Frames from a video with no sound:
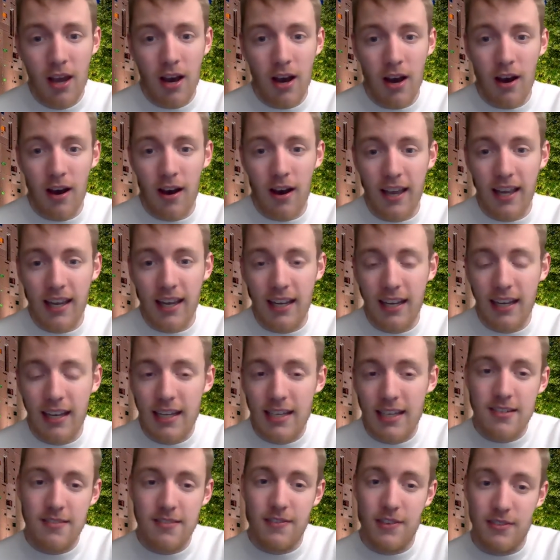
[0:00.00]
I
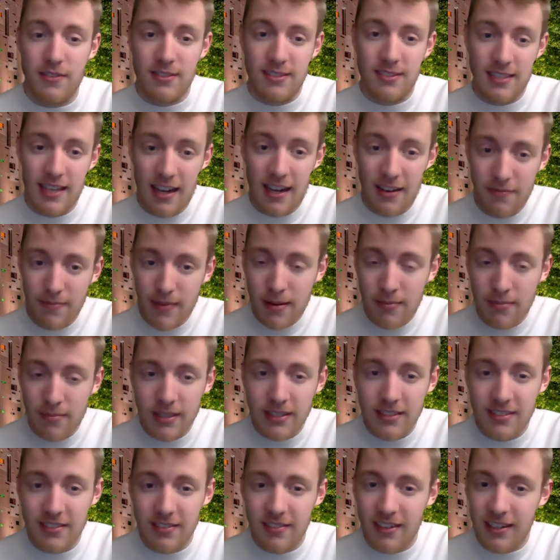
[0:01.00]
interviewed staff
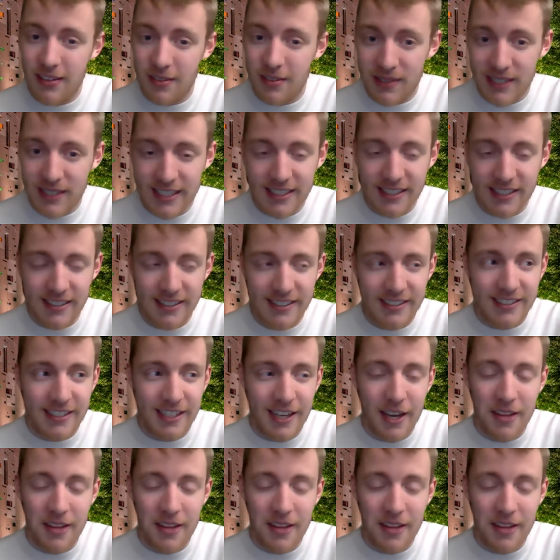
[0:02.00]
members around the world,